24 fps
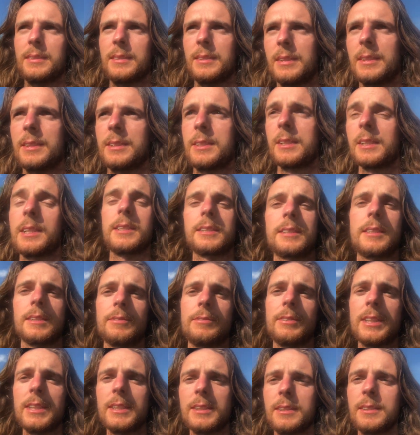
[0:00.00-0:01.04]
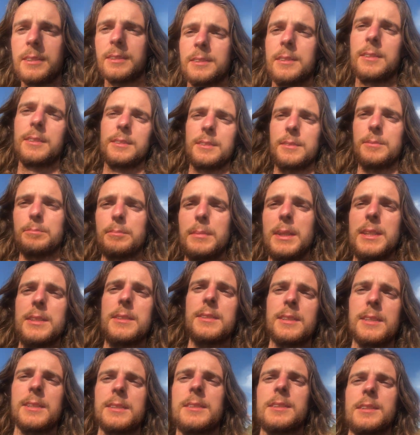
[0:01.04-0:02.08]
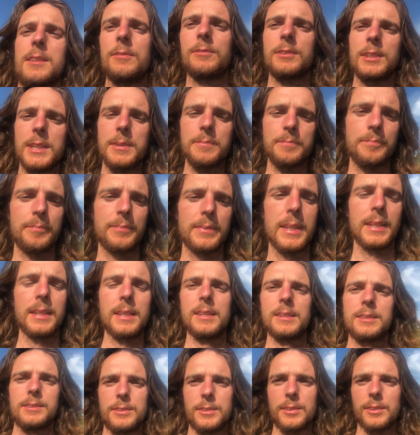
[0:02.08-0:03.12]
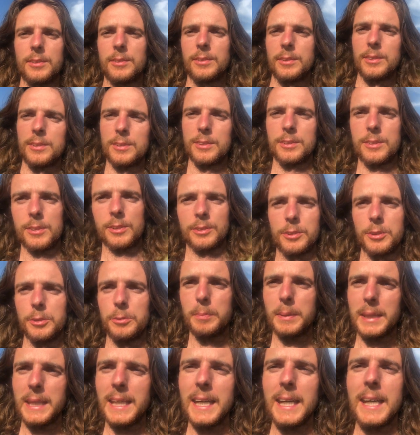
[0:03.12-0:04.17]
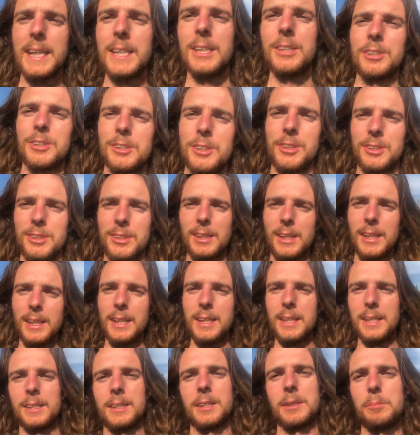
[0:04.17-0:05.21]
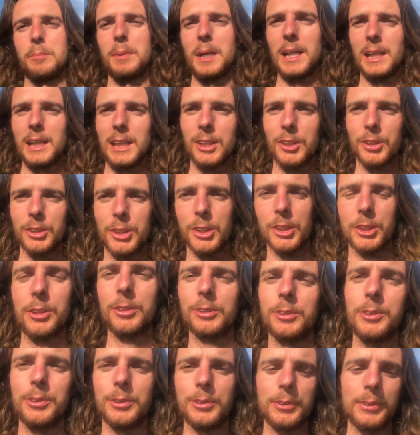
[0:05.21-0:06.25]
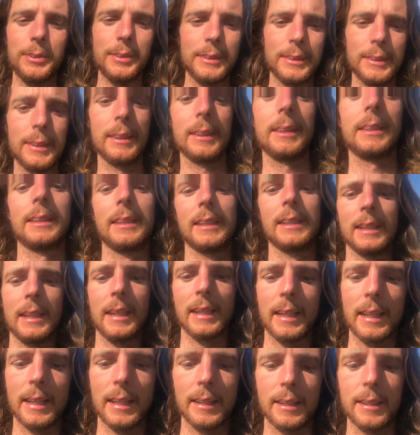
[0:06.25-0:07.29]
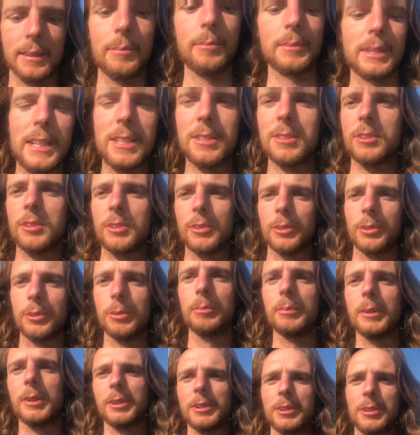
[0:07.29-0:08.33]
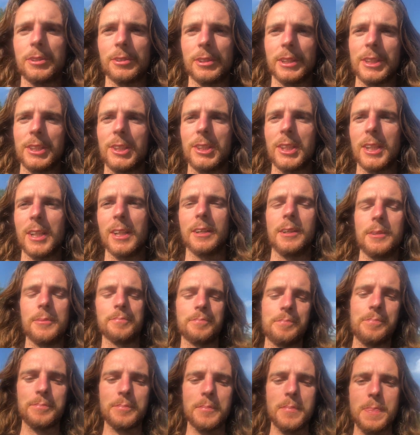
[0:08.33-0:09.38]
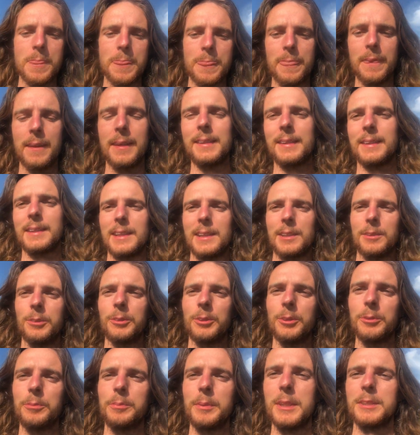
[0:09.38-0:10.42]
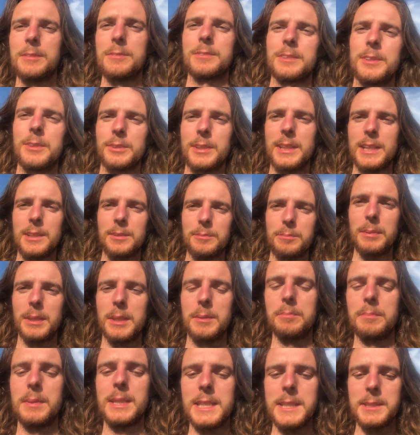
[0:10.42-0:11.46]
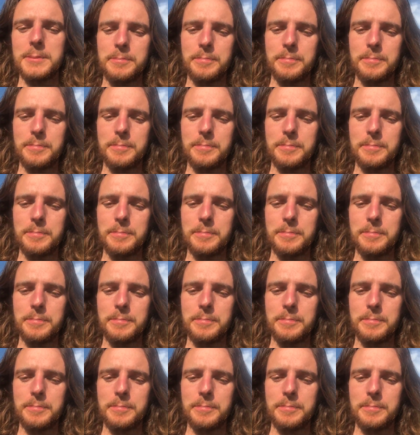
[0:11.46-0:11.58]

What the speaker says: site survey, my site survey, so the soil pH, the biological and soil monitoring chart that will be filled out by me